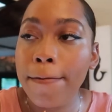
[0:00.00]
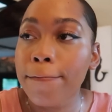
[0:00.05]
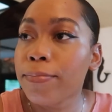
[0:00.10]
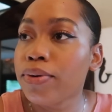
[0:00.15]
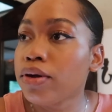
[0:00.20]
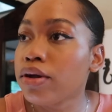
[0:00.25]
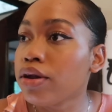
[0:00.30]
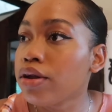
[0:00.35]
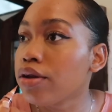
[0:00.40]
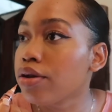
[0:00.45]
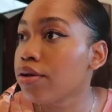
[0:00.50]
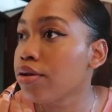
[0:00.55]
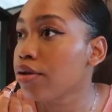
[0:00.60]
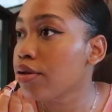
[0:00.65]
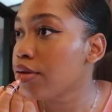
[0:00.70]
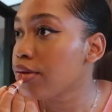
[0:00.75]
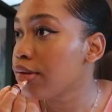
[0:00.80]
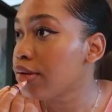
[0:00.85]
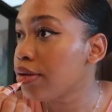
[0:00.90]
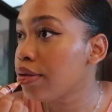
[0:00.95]
put it
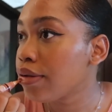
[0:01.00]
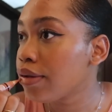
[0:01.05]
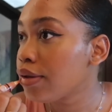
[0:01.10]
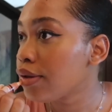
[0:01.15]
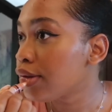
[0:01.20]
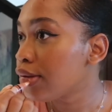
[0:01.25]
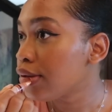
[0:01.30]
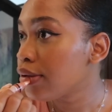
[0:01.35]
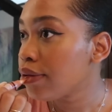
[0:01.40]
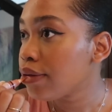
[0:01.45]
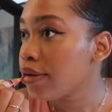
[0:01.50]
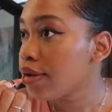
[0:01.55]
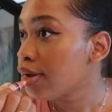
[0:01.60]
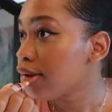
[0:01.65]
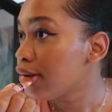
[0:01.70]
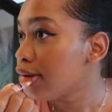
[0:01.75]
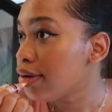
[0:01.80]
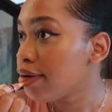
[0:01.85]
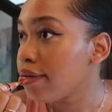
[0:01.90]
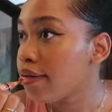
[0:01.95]

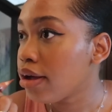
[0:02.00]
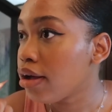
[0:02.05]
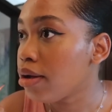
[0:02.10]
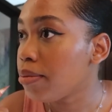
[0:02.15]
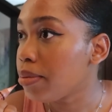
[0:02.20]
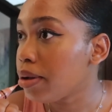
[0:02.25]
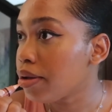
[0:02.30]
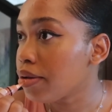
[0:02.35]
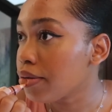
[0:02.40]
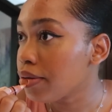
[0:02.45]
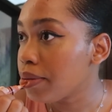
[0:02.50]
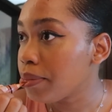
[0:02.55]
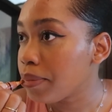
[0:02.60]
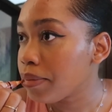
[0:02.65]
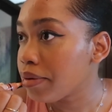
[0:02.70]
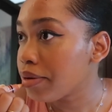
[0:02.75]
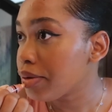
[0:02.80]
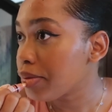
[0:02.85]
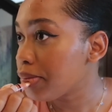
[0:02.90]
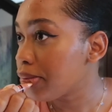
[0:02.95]
on my lip
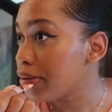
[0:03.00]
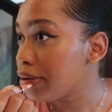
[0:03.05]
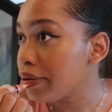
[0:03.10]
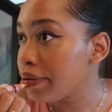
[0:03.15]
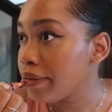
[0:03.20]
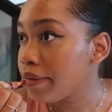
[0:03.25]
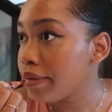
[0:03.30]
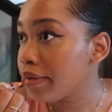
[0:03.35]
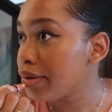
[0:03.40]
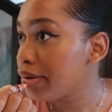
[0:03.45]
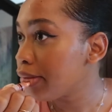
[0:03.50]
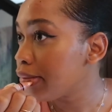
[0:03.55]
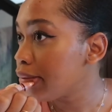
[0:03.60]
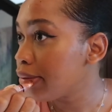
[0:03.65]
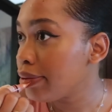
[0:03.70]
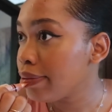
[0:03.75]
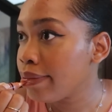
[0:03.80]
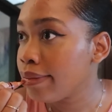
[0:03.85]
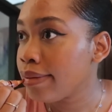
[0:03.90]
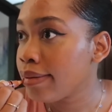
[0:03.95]
as well.
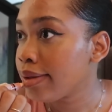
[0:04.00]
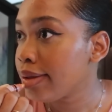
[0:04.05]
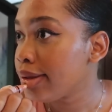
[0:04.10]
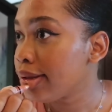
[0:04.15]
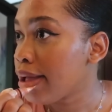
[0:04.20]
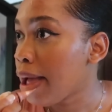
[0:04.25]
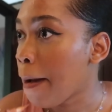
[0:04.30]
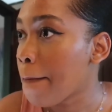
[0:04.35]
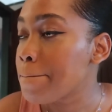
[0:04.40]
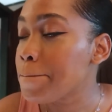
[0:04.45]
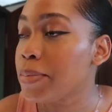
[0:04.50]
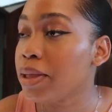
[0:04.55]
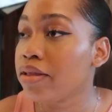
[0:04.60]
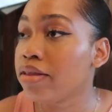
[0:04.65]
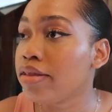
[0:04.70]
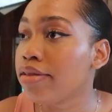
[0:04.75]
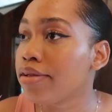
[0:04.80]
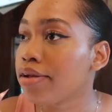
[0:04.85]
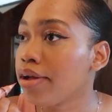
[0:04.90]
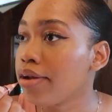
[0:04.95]

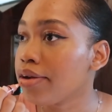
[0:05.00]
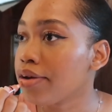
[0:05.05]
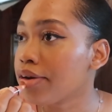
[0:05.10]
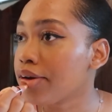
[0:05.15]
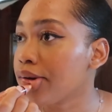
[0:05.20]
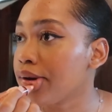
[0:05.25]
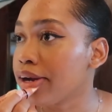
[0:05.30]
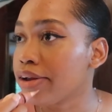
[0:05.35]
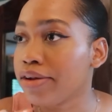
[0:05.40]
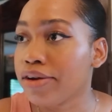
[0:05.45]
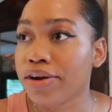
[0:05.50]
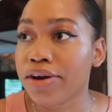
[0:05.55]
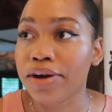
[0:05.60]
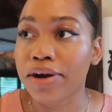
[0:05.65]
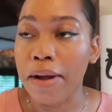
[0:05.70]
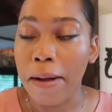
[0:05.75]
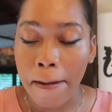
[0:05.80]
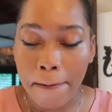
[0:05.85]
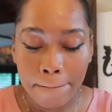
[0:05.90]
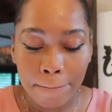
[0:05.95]
This is color corrector,
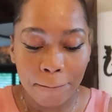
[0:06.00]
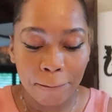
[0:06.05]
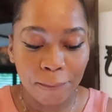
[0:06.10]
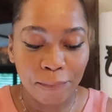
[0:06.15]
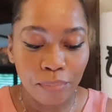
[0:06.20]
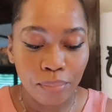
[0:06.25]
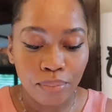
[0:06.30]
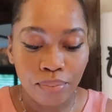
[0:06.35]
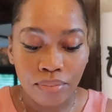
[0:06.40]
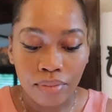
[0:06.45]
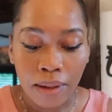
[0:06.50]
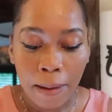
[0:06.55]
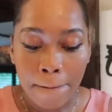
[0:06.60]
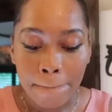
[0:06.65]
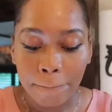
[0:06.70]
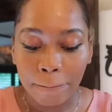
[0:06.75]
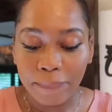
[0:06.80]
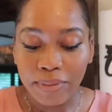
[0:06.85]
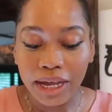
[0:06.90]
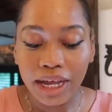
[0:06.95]
girl.
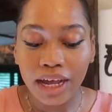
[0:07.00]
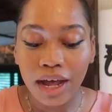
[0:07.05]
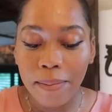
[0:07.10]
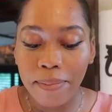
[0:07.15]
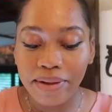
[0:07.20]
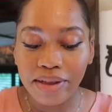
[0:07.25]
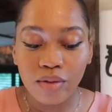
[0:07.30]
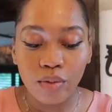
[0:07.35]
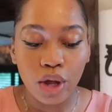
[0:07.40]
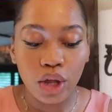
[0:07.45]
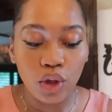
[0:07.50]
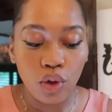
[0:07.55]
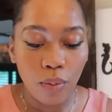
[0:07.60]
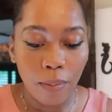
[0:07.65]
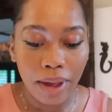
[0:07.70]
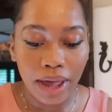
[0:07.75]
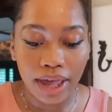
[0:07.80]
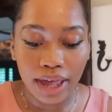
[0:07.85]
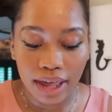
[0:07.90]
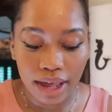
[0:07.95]
Makeup is what you
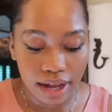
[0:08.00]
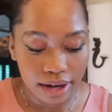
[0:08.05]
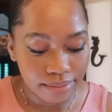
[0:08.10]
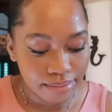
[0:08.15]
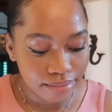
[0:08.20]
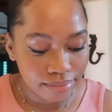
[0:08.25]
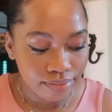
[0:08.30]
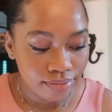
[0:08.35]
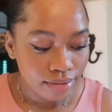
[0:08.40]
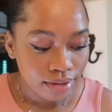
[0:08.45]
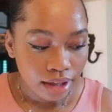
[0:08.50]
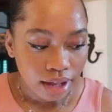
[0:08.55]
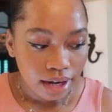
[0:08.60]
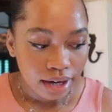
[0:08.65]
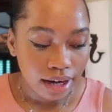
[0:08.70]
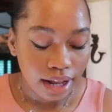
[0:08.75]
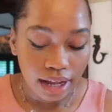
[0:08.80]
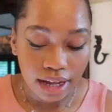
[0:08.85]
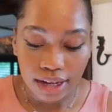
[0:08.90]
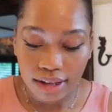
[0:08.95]
make it.
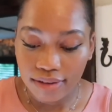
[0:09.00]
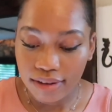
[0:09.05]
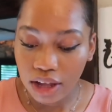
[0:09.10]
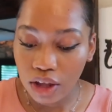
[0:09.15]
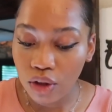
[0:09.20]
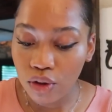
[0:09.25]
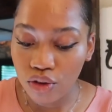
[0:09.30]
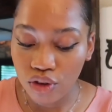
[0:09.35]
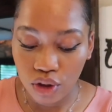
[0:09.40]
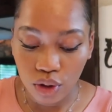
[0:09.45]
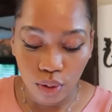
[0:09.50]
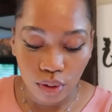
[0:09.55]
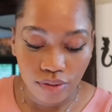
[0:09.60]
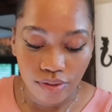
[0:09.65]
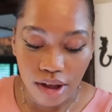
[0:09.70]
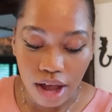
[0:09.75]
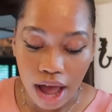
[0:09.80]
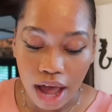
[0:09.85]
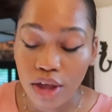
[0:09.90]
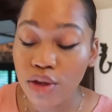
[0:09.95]
They can tell you to use,
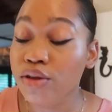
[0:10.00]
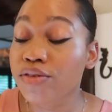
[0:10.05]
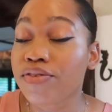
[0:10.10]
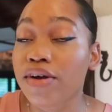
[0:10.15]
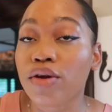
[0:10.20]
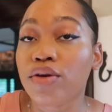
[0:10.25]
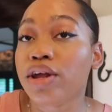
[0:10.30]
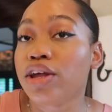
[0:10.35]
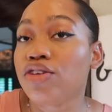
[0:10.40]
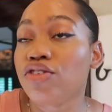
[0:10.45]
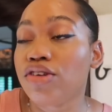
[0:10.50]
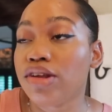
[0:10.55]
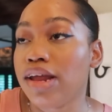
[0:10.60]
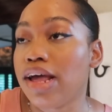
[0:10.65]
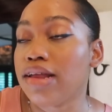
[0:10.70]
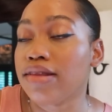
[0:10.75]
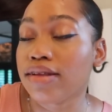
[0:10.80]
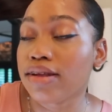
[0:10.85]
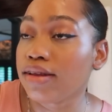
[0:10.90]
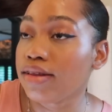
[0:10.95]
I use foundation
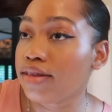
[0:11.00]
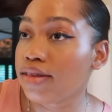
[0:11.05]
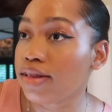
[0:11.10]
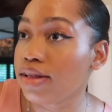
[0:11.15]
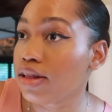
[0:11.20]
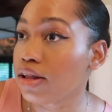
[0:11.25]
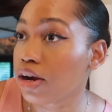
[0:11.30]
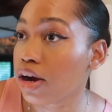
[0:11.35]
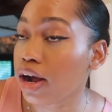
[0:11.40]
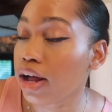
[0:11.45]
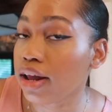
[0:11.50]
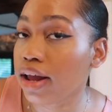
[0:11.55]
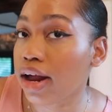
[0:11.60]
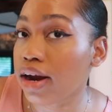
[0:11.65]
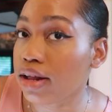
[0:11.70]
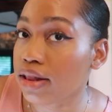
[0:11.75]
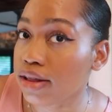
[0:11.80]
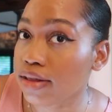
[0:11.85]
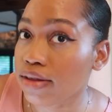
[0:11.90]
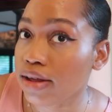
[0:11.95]
as concealer a
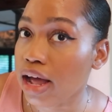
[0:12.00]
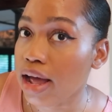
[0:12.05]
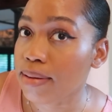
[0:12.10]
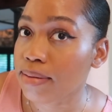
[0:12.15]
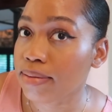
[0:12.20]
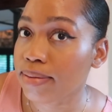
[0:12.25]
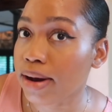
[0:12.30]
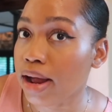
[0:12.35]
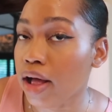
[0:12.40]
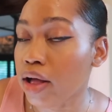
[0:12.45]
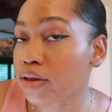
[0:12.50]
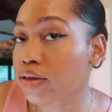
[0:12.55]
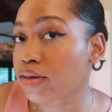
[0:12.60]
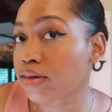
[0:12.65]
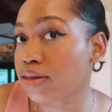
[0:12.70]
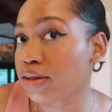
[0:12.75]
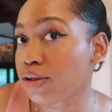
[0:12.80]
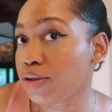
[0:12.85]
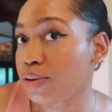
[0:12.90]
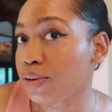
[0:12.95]
lot of the times, but I also
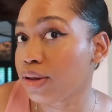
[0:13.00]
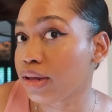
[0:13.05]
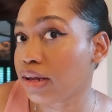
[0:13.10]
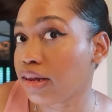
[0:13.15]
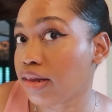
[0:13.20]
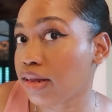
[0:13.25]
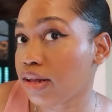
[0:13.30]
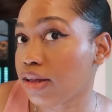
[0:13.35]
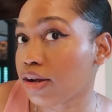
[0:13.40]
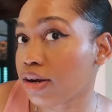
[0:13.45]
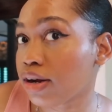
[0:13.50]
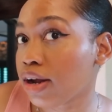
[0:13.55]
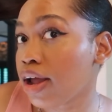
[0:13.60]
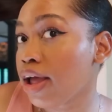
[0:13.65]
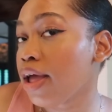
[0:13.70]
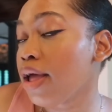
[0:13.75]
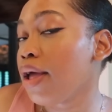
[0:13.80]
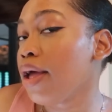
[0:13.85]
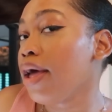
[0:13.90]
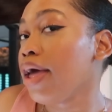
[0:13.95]
still use concealer.
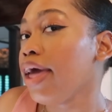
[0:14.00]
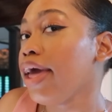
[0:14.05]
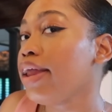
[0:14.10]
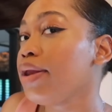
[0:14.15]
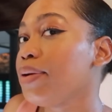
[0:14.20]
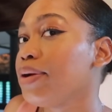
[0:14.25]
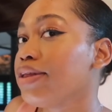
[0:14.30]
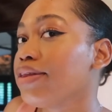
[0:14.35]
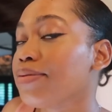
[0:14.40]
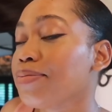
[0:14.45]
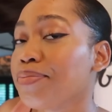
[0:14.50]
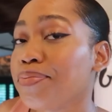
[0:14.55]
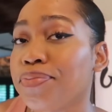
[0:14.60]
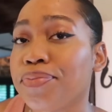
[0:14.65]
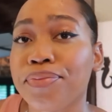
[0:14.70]
Anyways,